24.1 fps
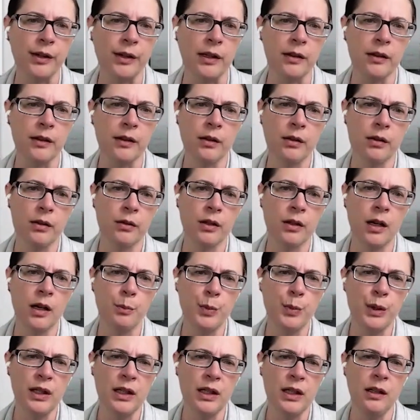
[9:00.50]
within their own
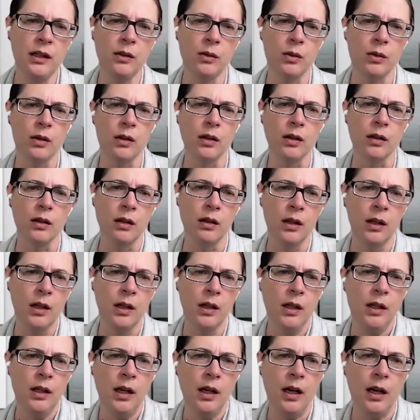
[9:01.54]
company? Or
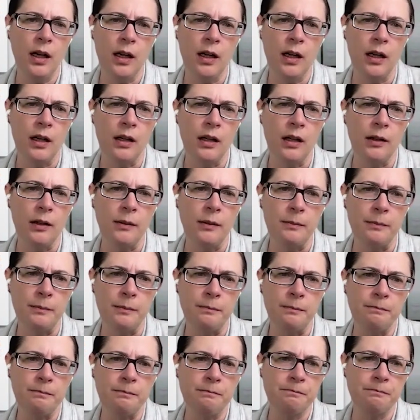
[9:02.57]
I
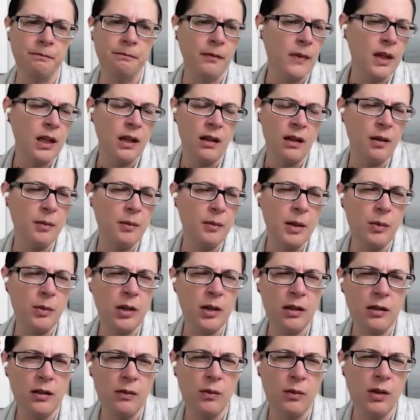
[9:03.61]
mean,
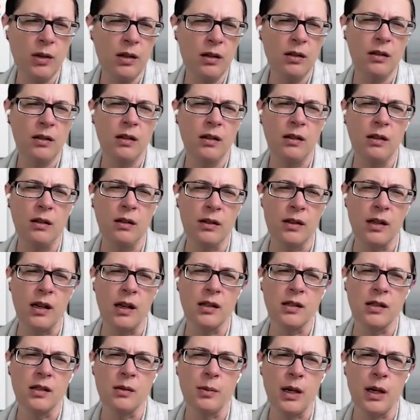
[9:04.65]
what are your
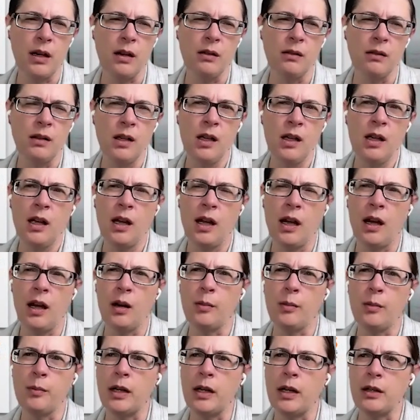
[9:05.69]
thoughts about
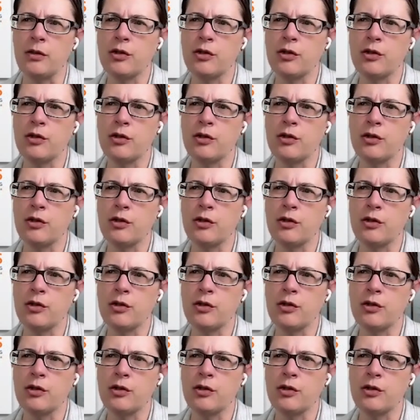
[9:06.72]
how